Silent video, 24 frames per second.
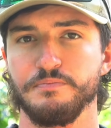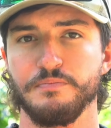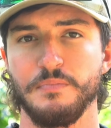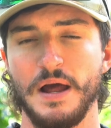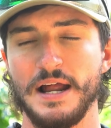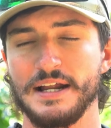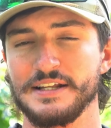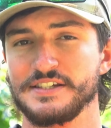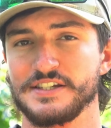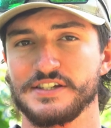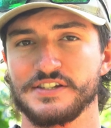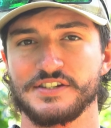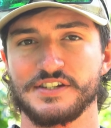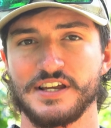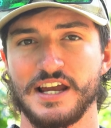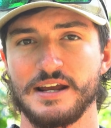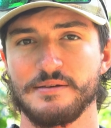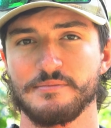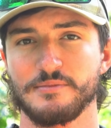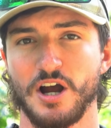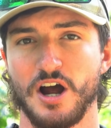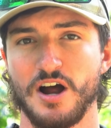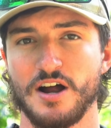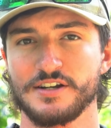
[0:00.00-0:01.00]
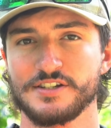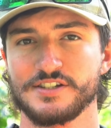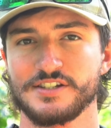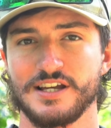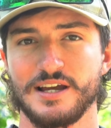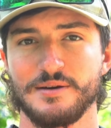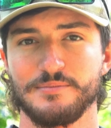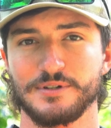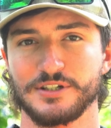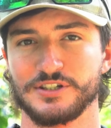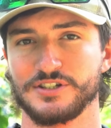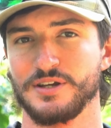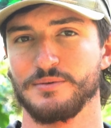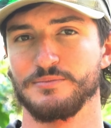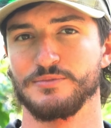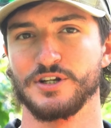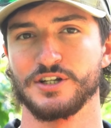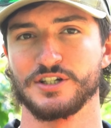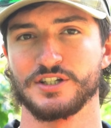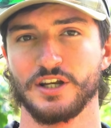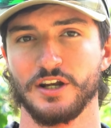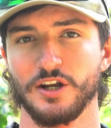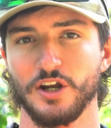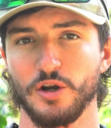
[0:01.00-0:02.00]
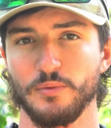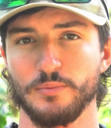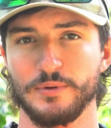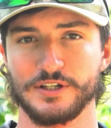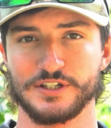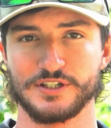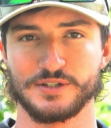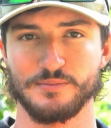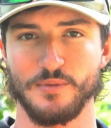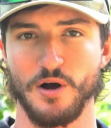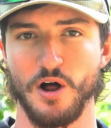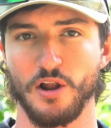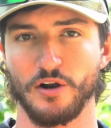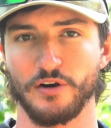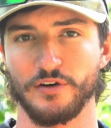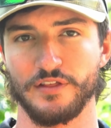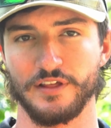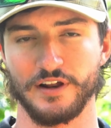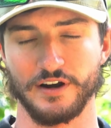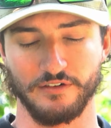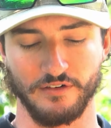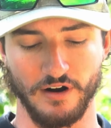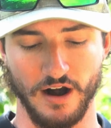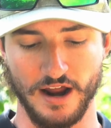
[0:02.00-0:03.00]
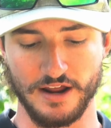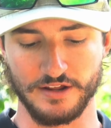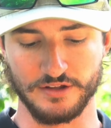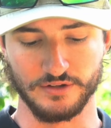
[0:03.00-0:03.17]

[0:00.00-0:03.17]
it's the same concept except just a little bit smaller there, right?